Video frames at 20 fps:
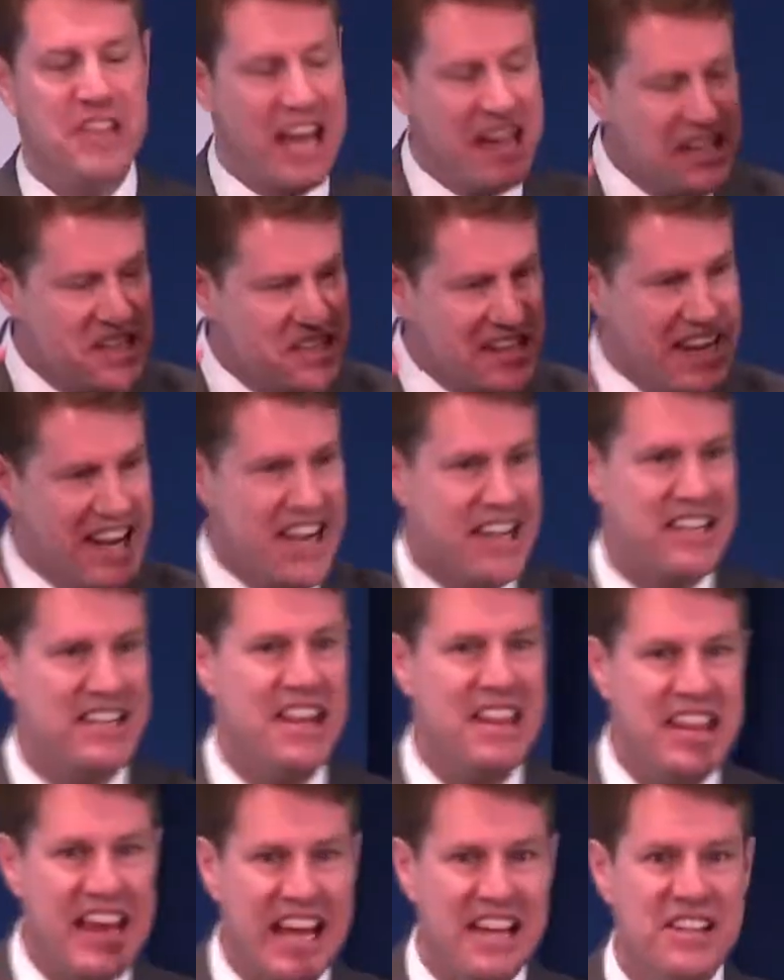That is it.
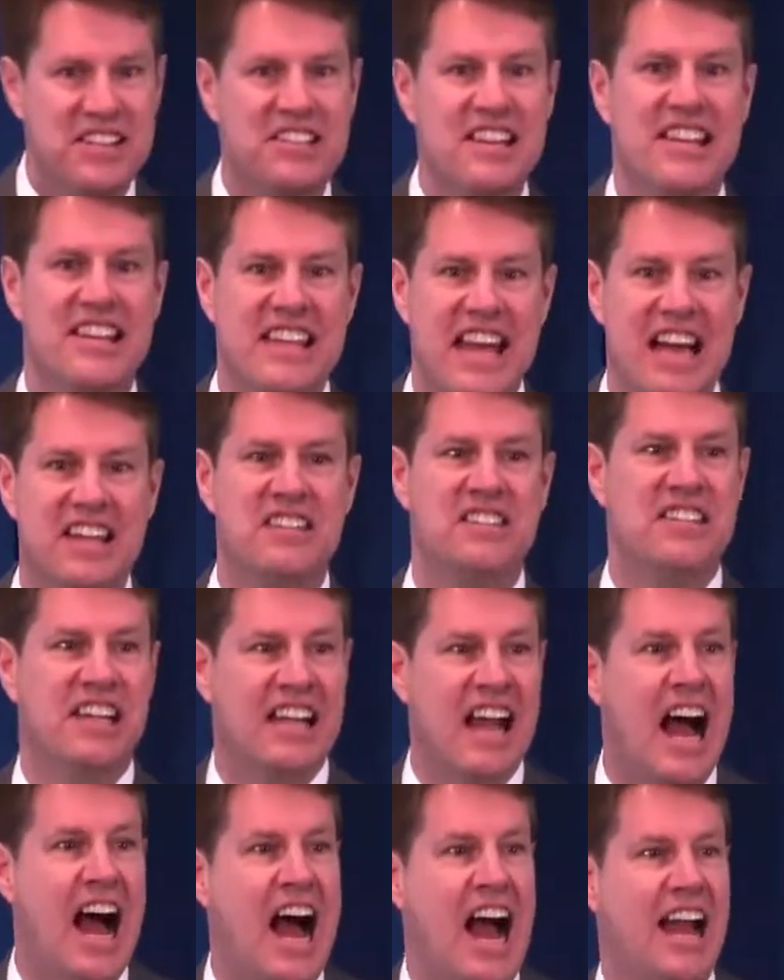That is it. That's the
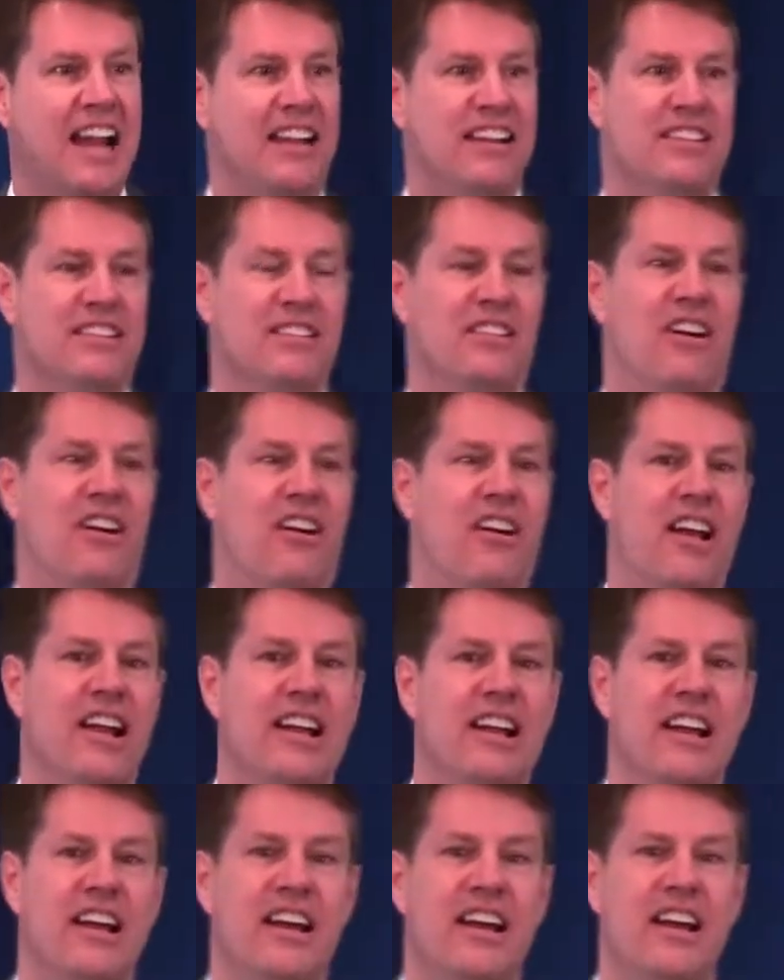guy, all right?